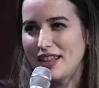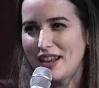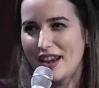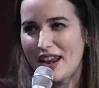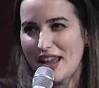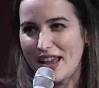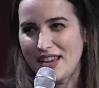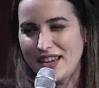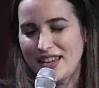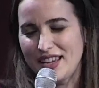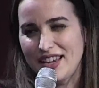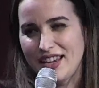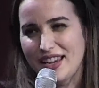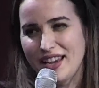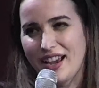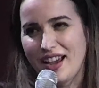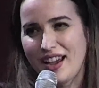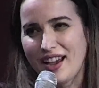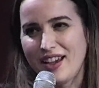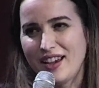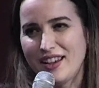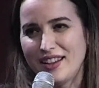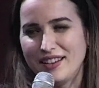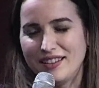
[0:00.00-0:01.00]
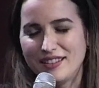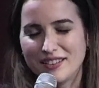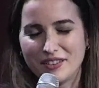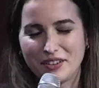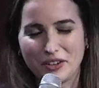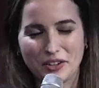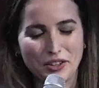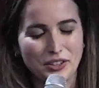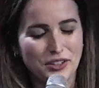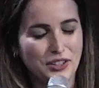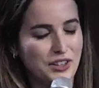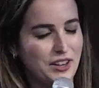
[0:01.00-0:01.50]
Nike ad
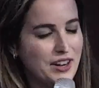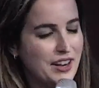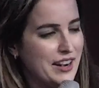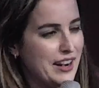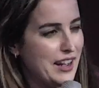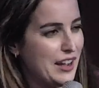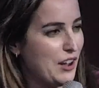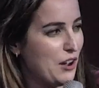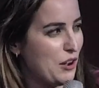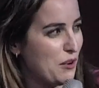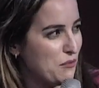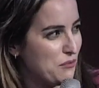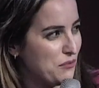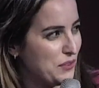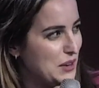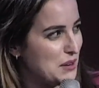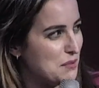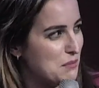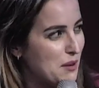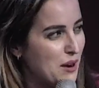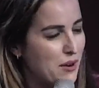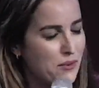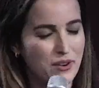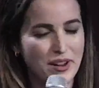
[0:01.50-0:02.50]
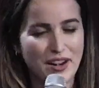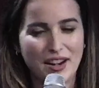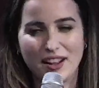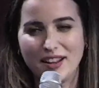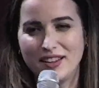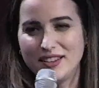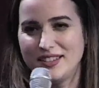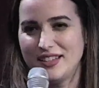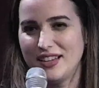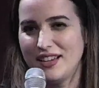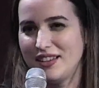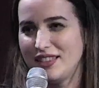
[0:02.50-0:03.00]
earlier, and I hope for Marwa and
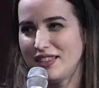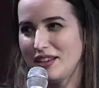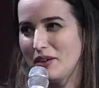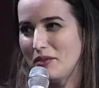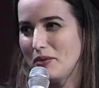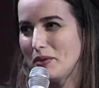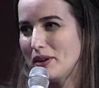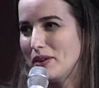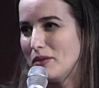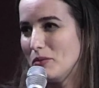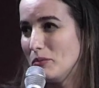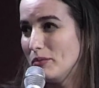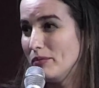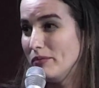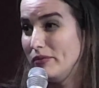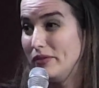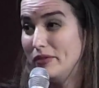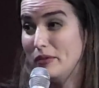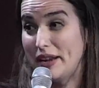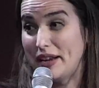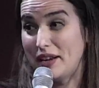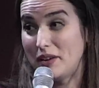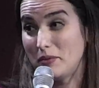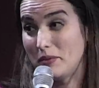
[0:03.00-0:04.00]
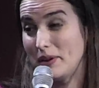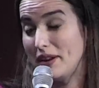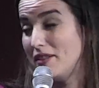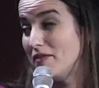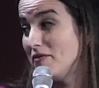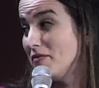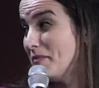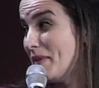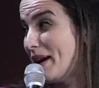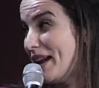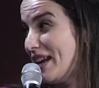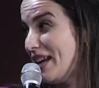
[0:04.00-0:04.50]
I's sake that we're one
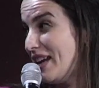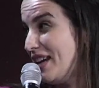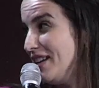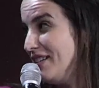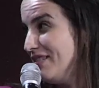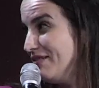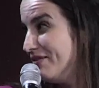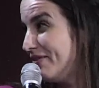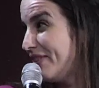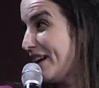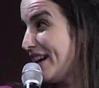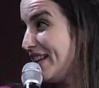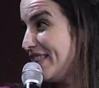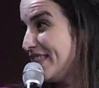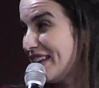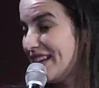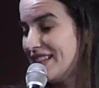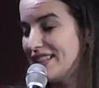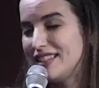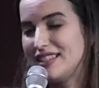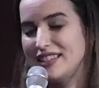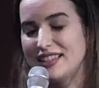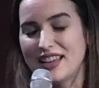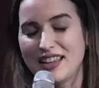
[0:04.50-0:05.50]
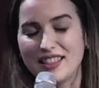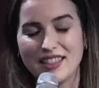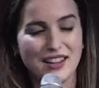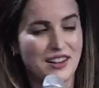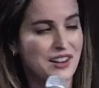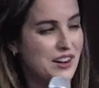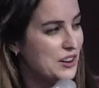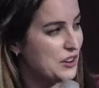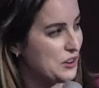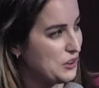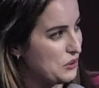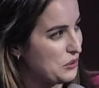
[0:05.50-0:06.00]
of many, right? That's, I think,
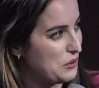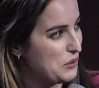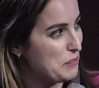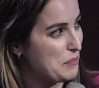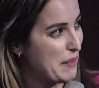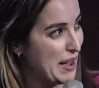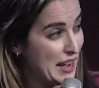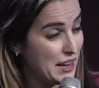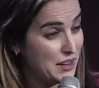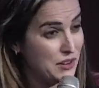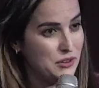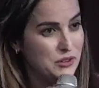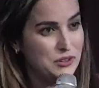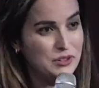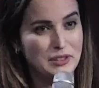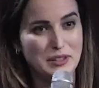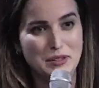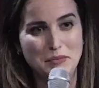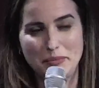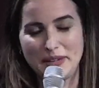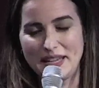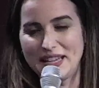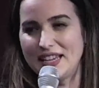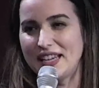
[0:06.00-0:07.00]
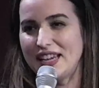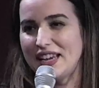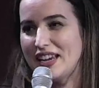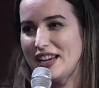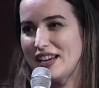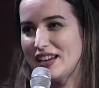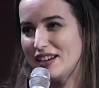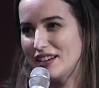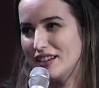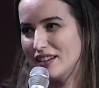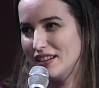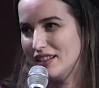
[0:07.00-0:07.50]
our goal, my goal in being
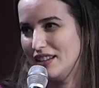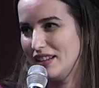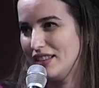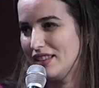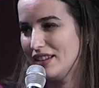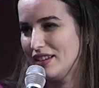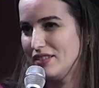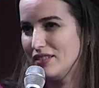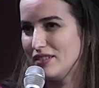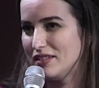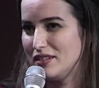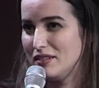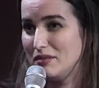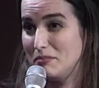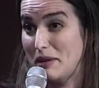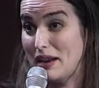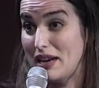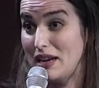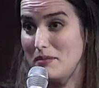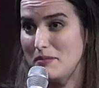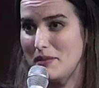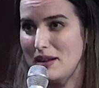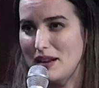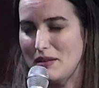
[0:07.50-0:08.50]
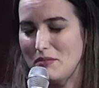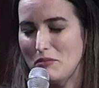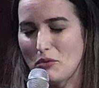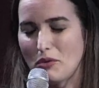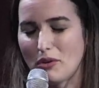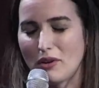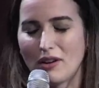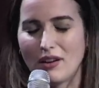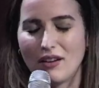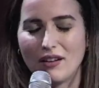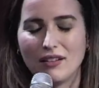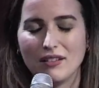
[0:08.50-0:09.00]
here, and that there's many, many
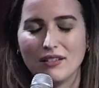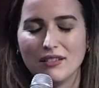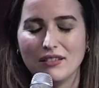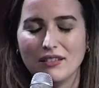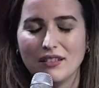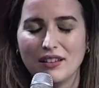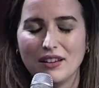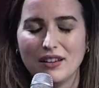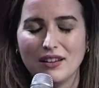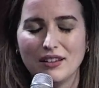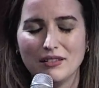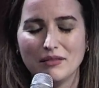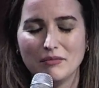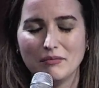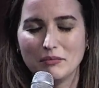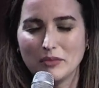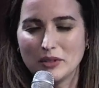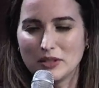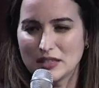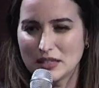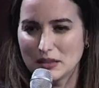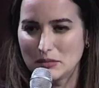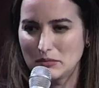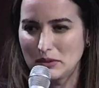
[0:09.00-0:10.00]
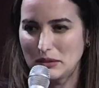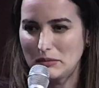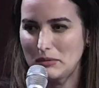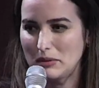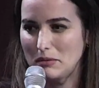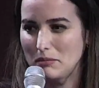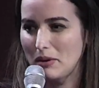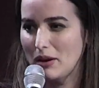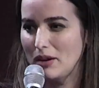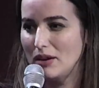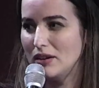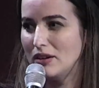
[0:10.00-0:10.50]
more Muslim women
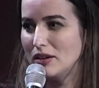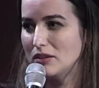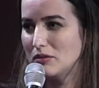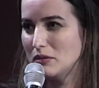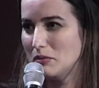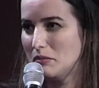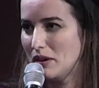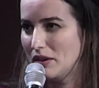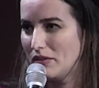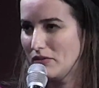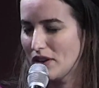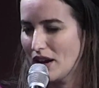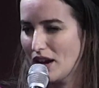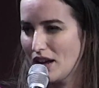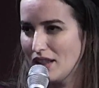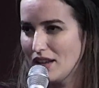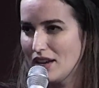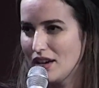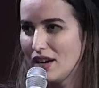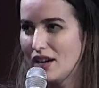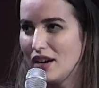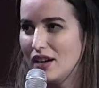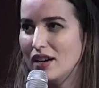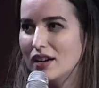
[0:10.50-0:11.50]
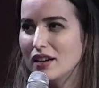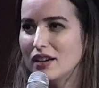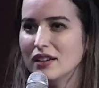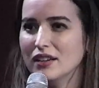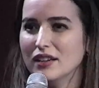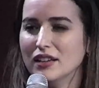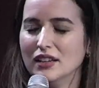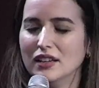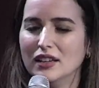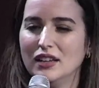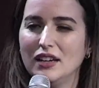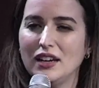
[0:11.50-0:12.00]
partners, women of color,
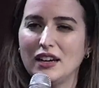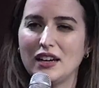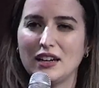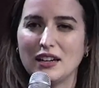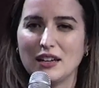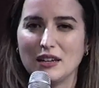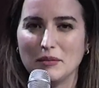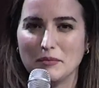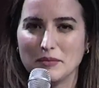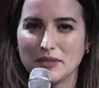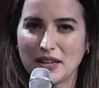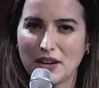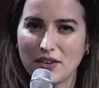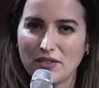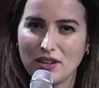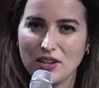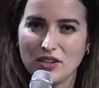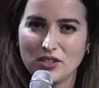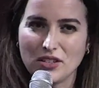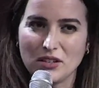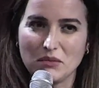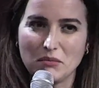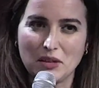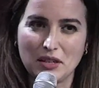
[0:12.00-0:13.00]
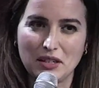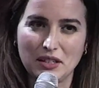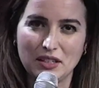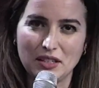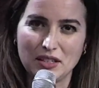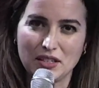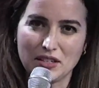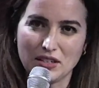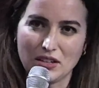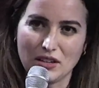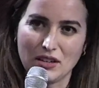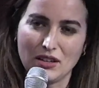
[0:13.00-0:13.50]
South Asian, Middle
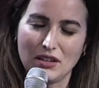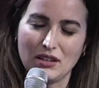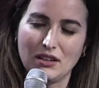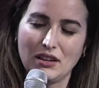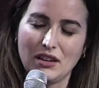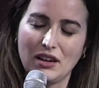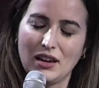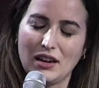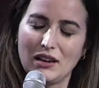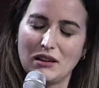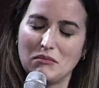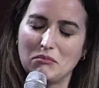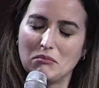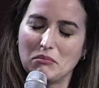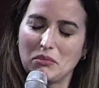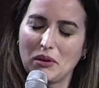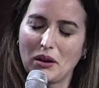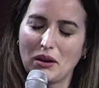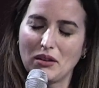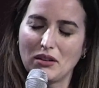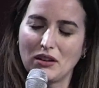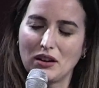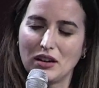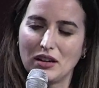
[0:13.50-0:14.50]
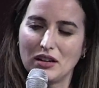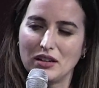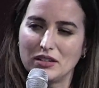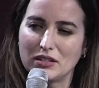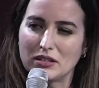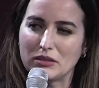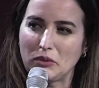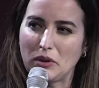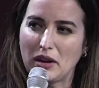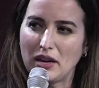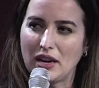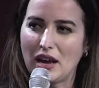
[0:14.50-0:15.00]
Eastern partners.
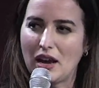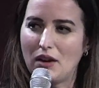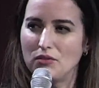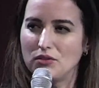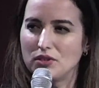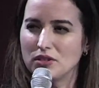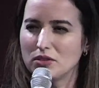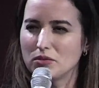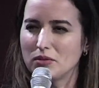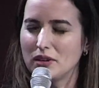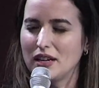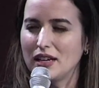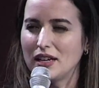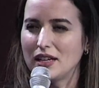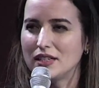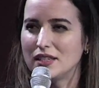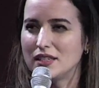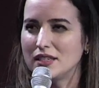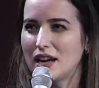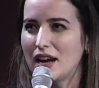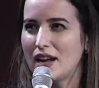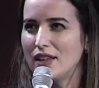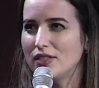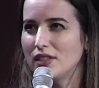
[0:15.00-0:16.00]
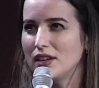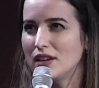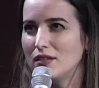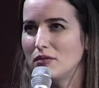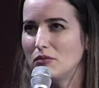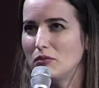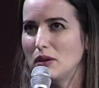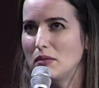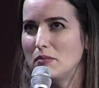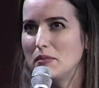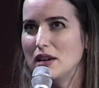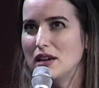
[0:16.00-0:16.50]
Right now, I was just reading a stat that
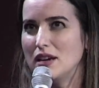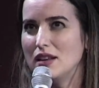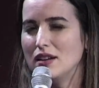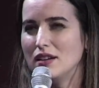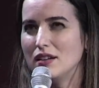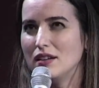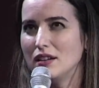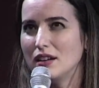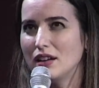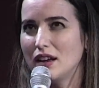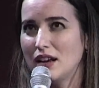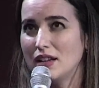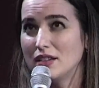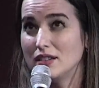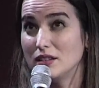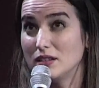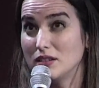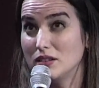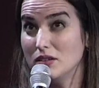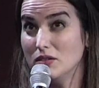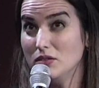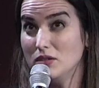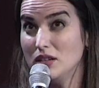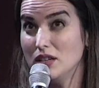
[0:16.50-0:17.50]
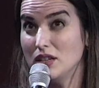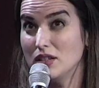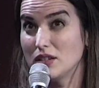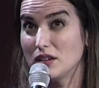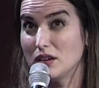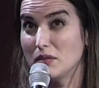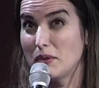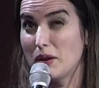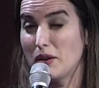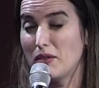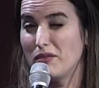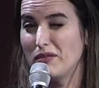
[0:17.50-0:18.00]
women as associates are
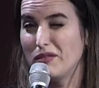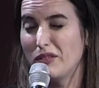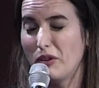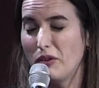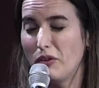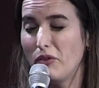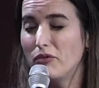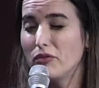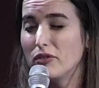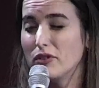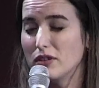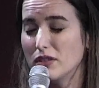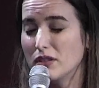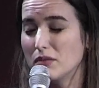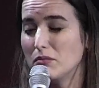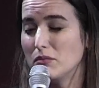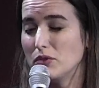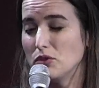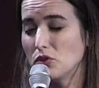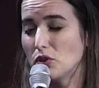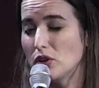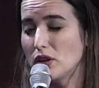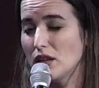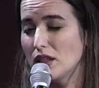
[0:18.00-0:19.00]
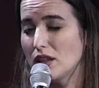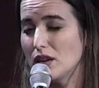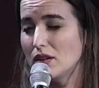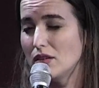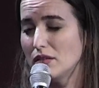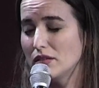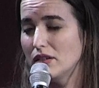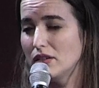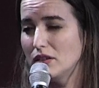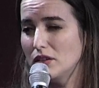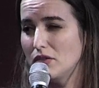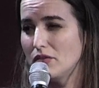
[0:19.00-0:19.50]
about over the majority. They're a
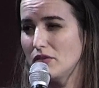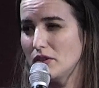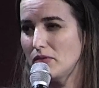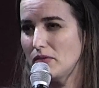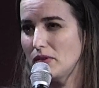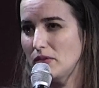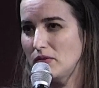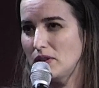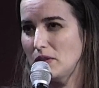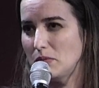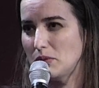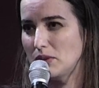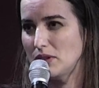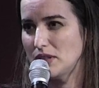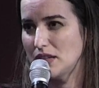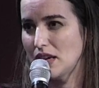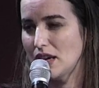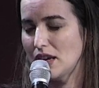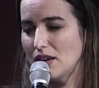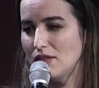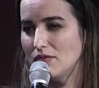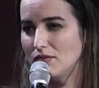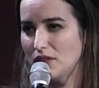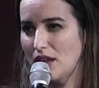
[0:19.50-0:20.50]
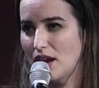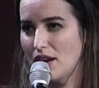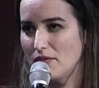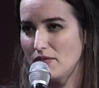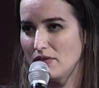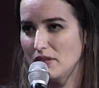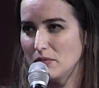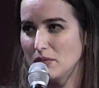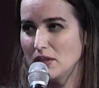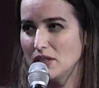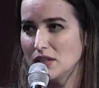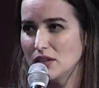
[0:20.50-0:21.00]
little over 50% of law
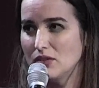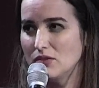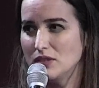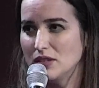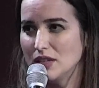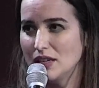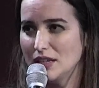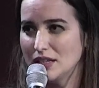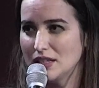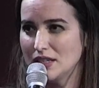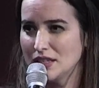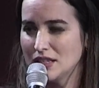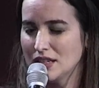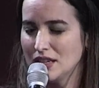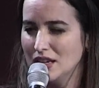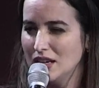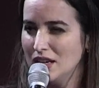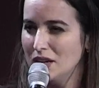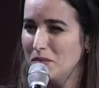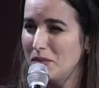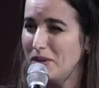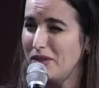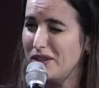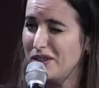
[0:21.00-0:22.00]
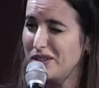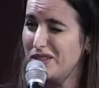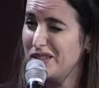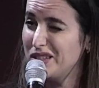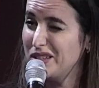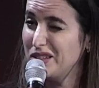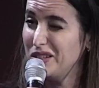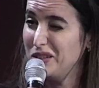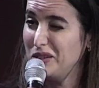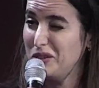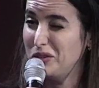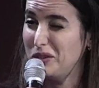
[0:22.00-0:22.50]
firm associates, but they're
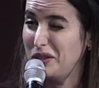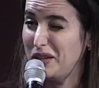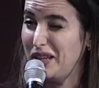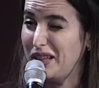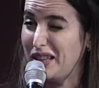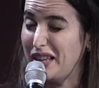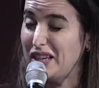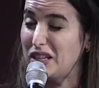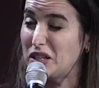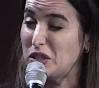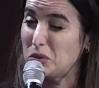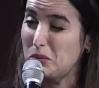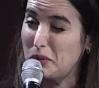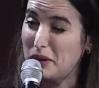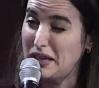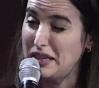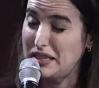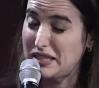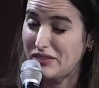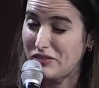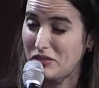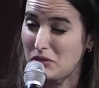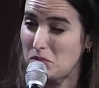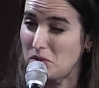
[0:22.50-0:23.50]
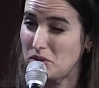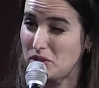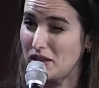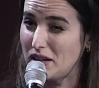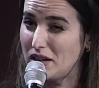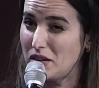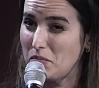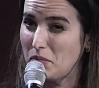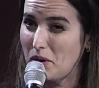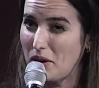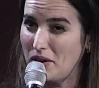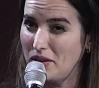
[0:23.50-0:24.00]
still only 27%
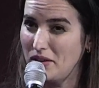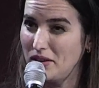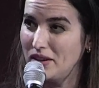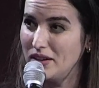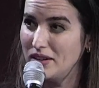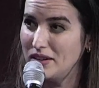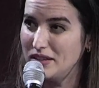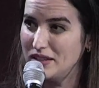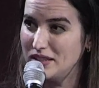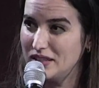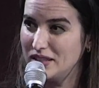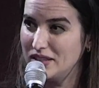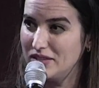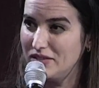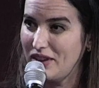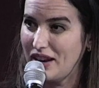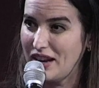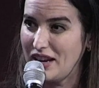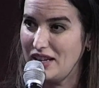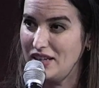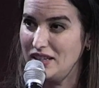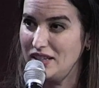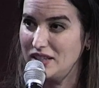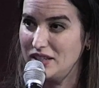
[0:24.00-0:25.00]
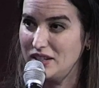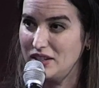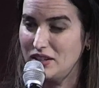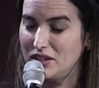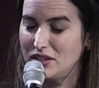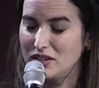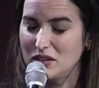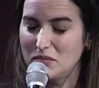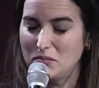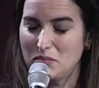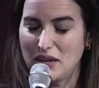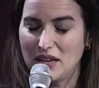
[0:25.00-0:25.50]
of partners, right? So
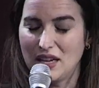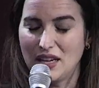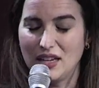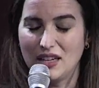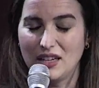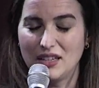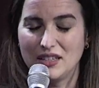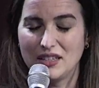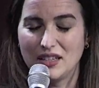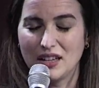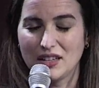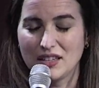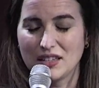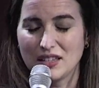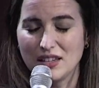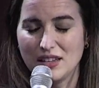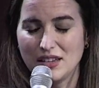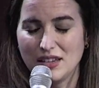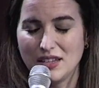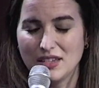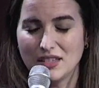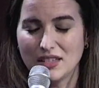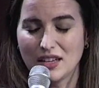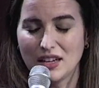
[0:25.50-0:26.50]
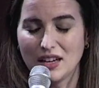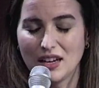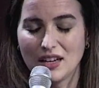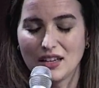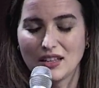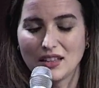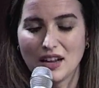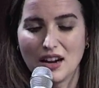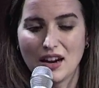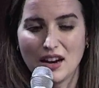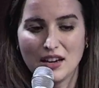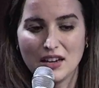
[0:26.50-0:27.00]
there's a big disconnect
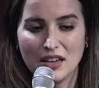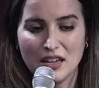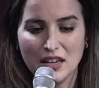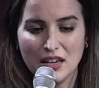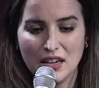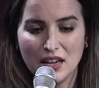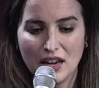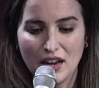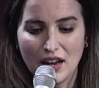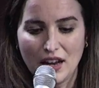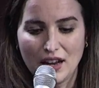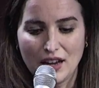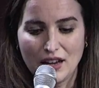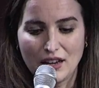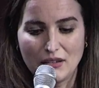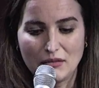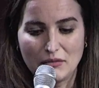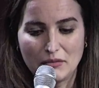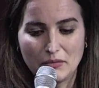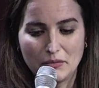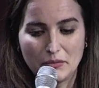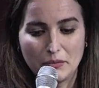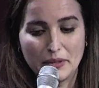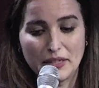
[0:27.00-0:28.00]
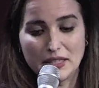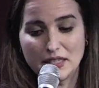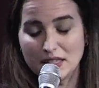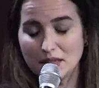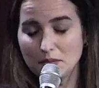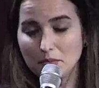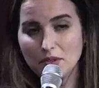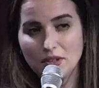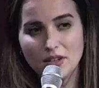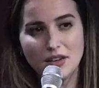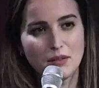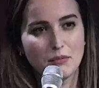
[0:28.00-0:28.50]
there. But
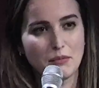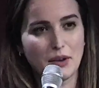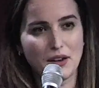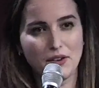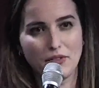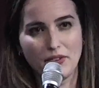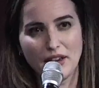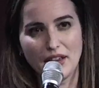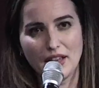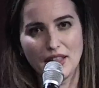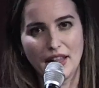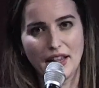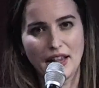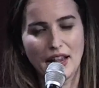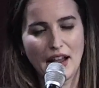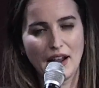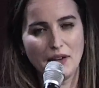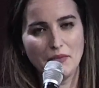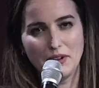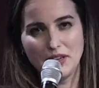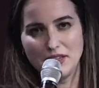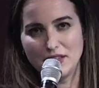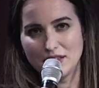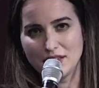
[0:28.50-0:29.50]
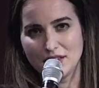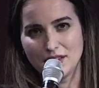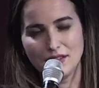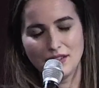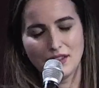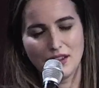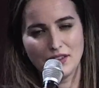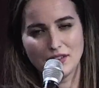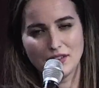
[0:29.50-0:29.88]
similar to Marwa, I went to law